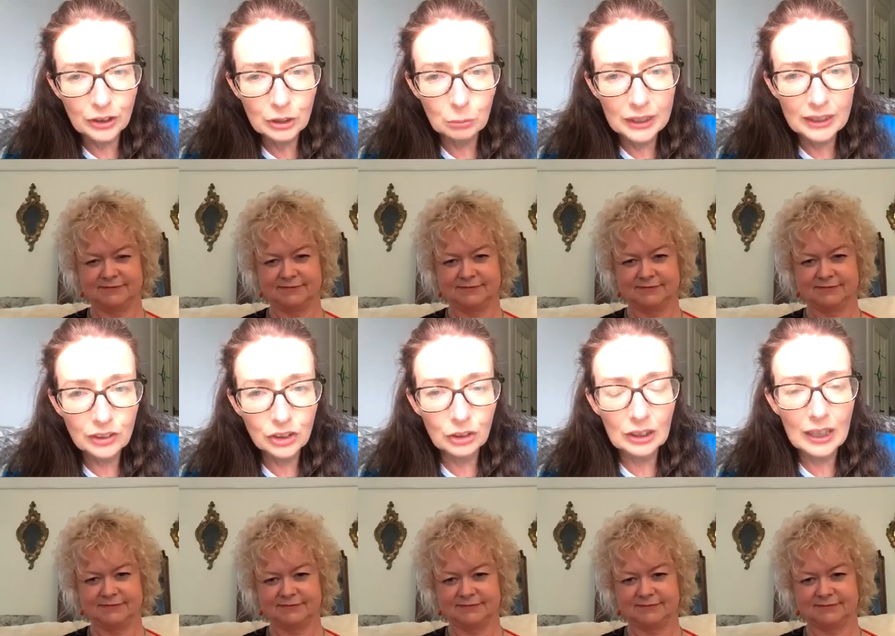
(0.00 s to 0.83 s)
Speaker 1: week of
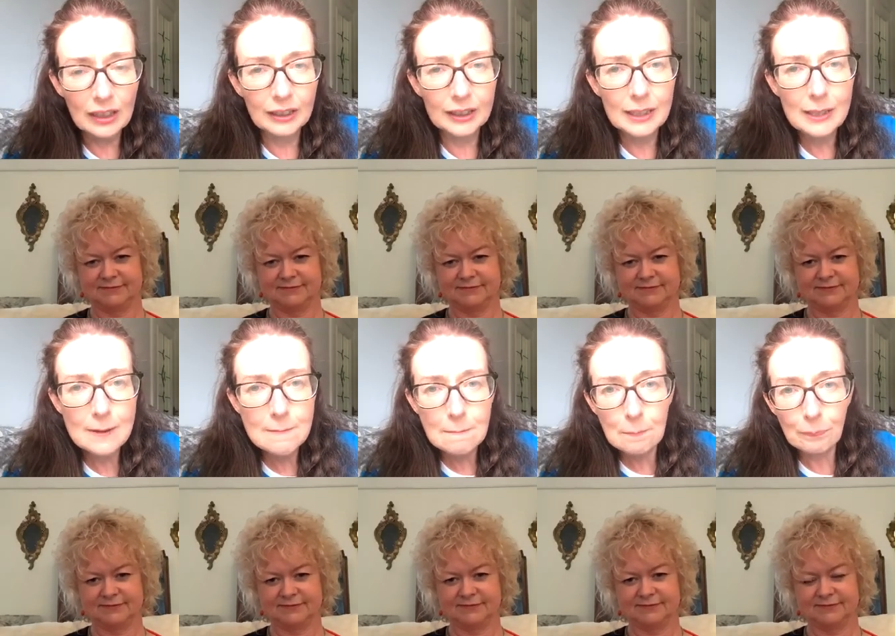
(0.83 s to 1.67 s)
July,
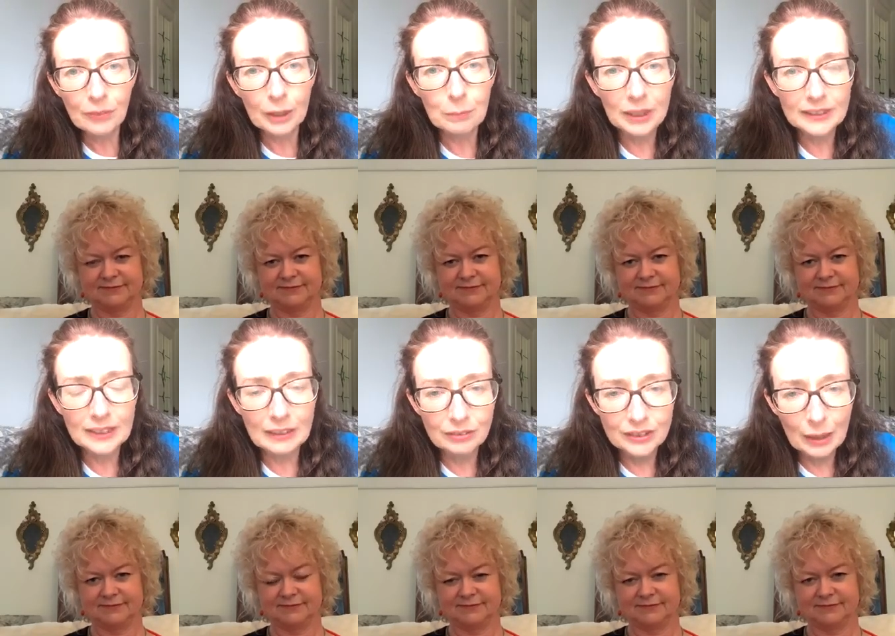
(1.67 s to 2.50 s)
myself and
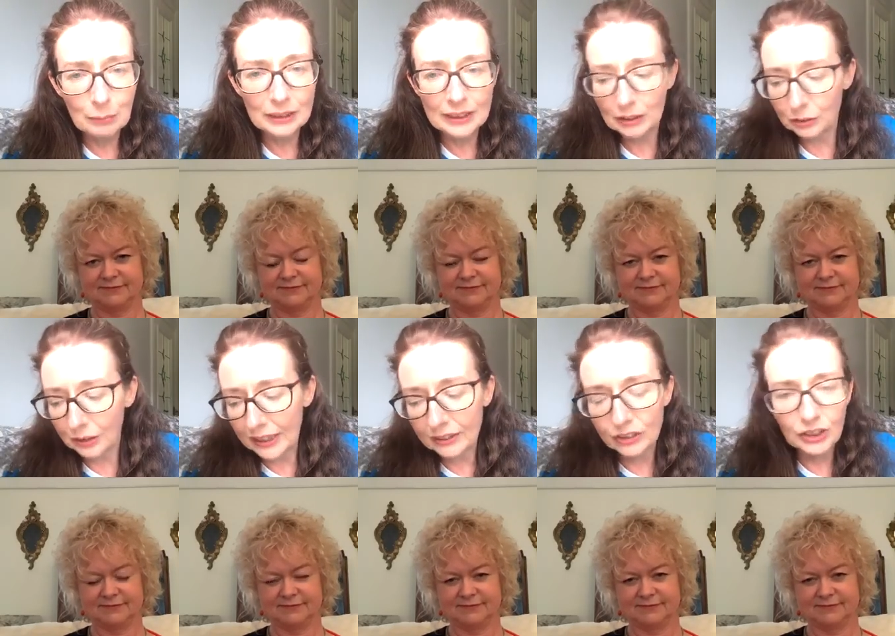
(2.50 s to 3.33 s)
Emily will
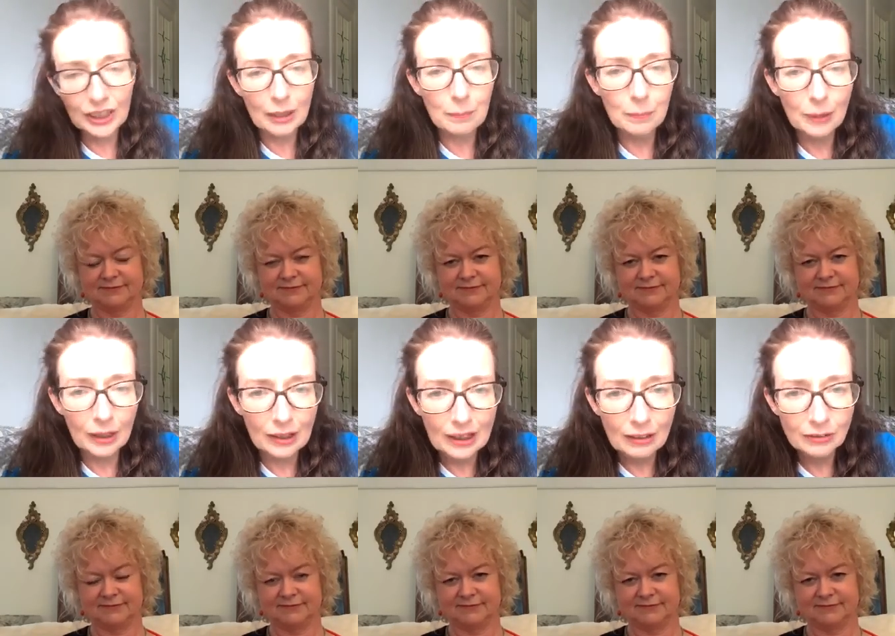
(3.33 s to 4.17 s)
arrange um, a, a
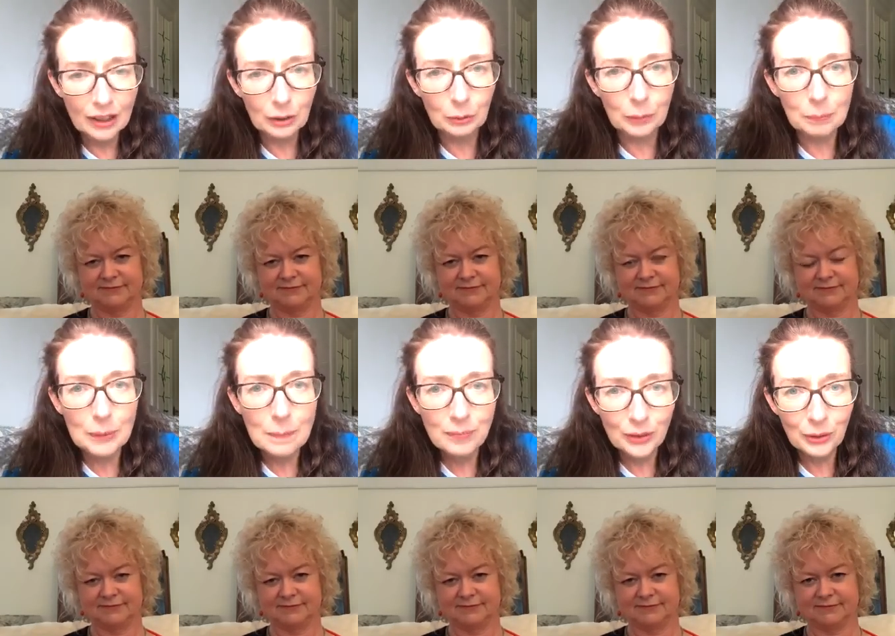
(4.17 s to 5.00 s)
follow up.
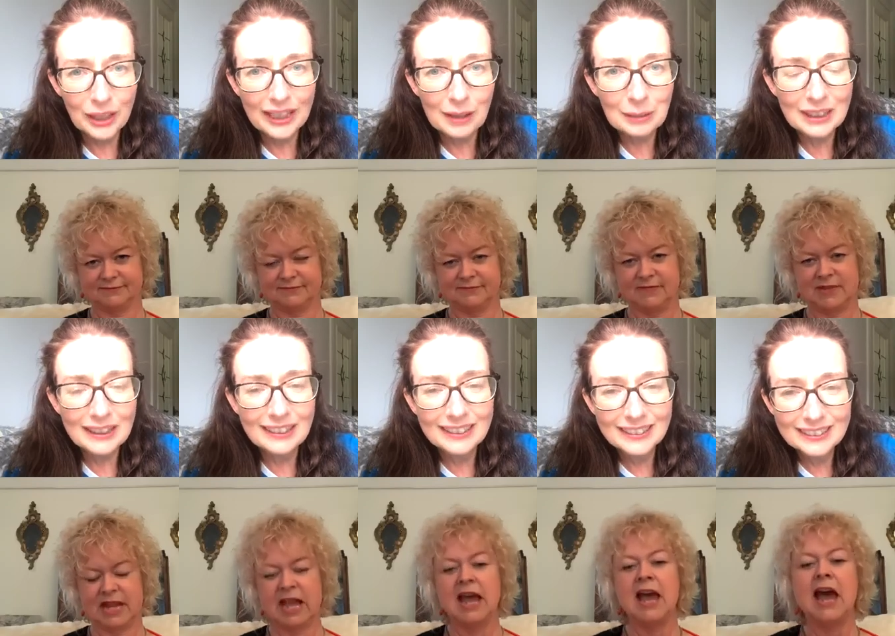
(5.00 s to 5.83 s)
Okay, Emily?
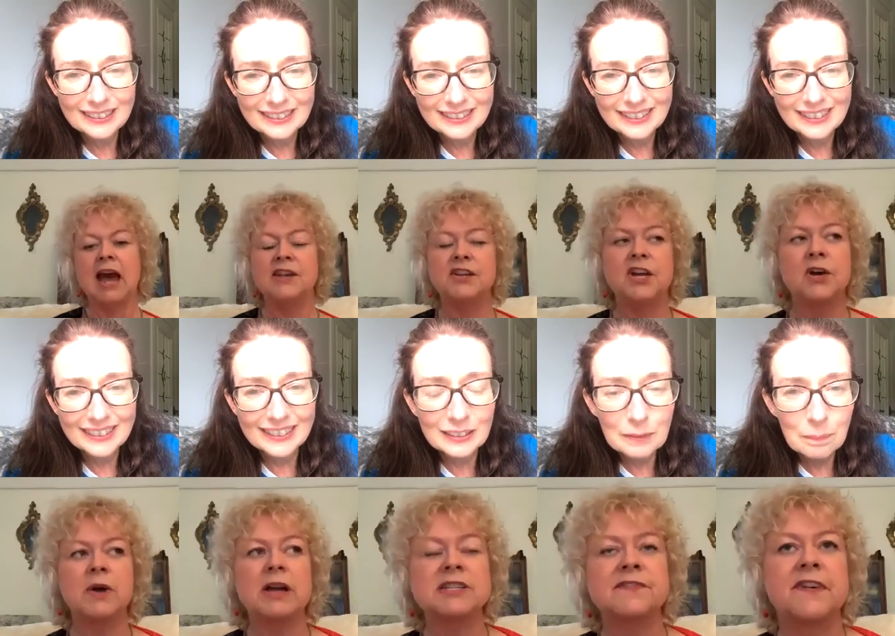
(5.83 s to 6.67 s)
Speaker 2: And you know where to
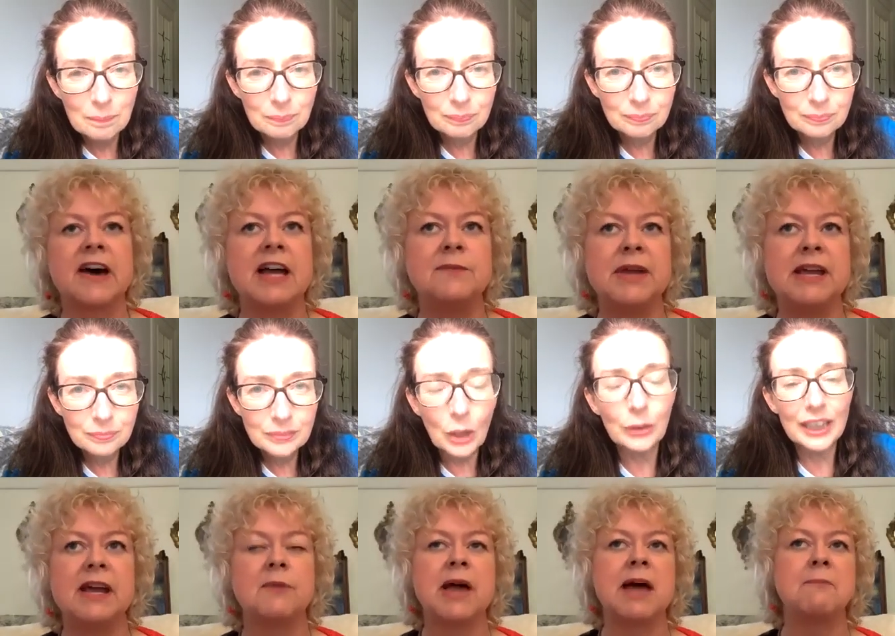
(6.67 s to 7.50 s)
find me. I'm oh,
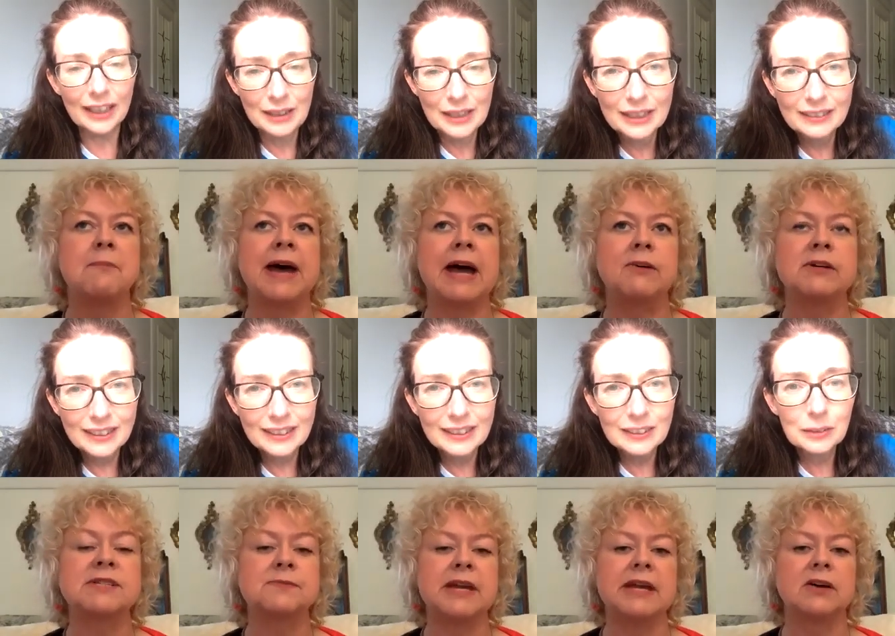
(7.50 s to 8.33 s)
Empowers yeah. Me
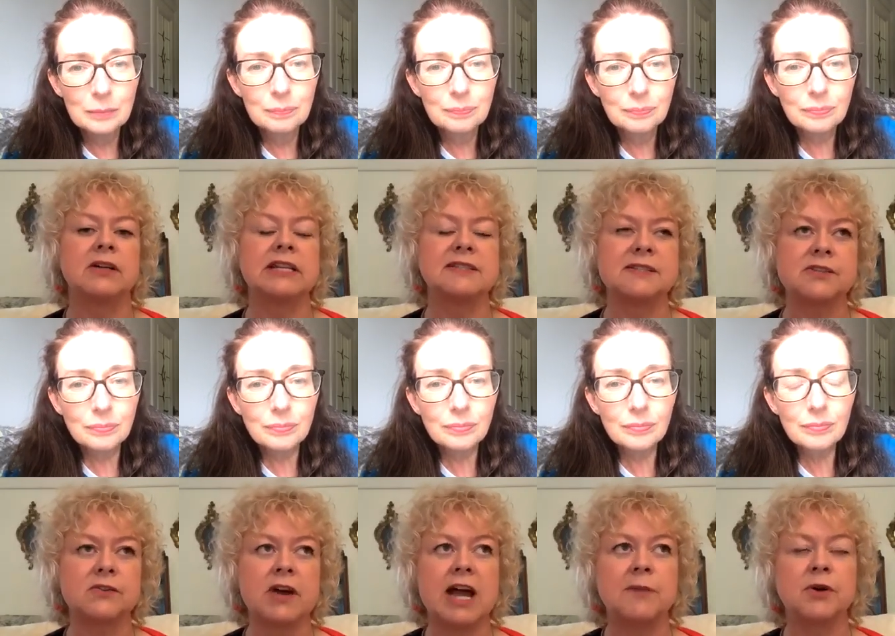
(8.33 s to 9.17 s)
on Instagram,
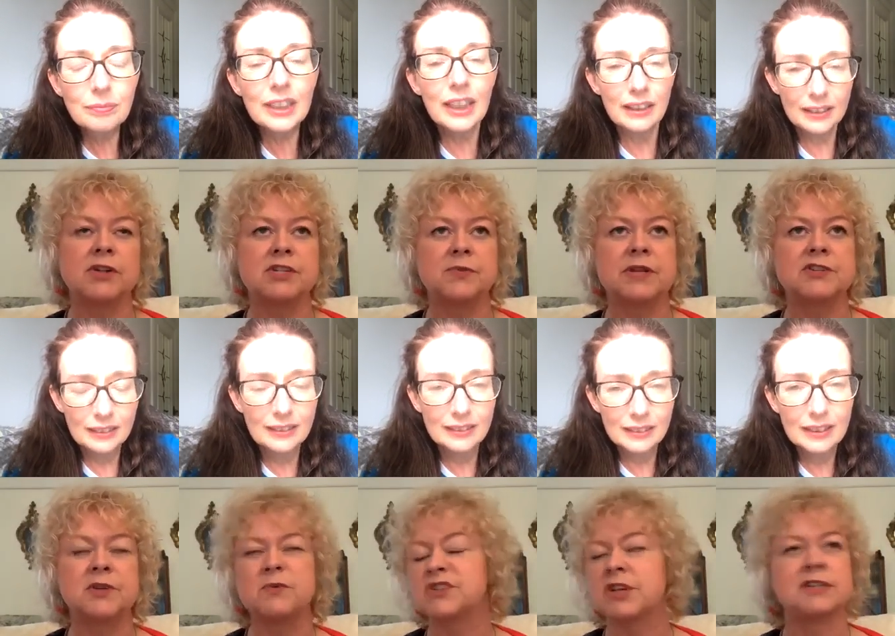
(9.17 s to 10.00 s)
on Twitter, which I
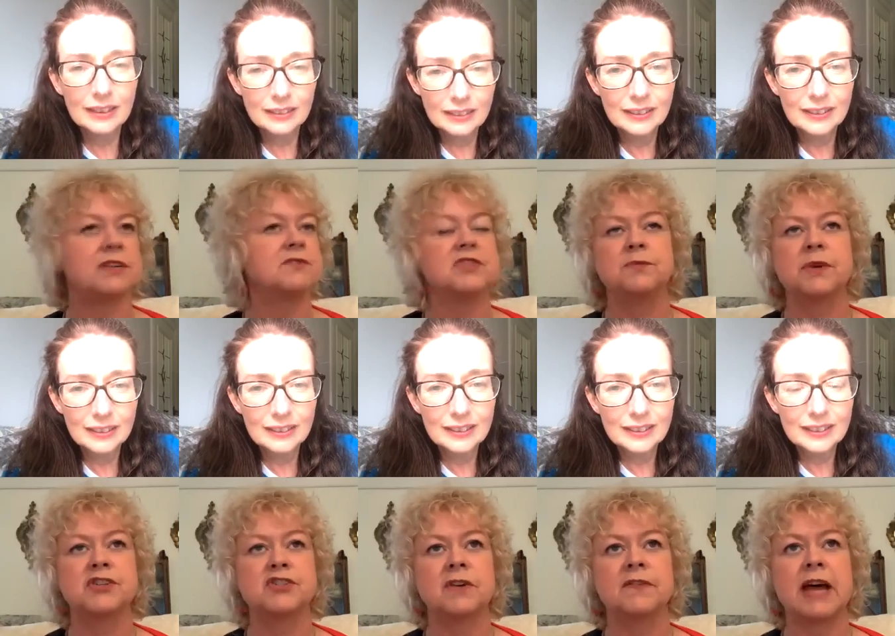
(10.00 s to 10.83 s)
don't do much of,
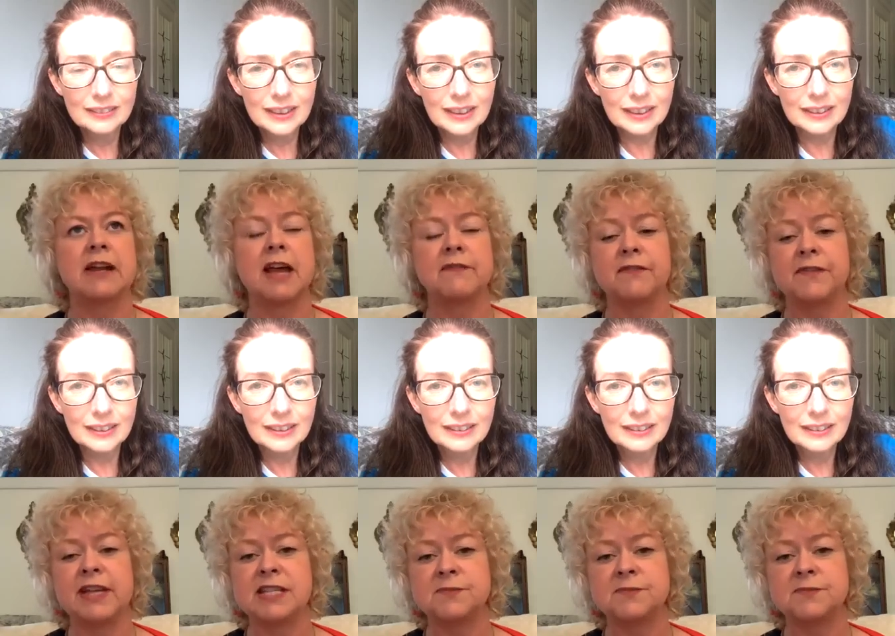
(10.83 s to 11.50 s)
and I have a Facebook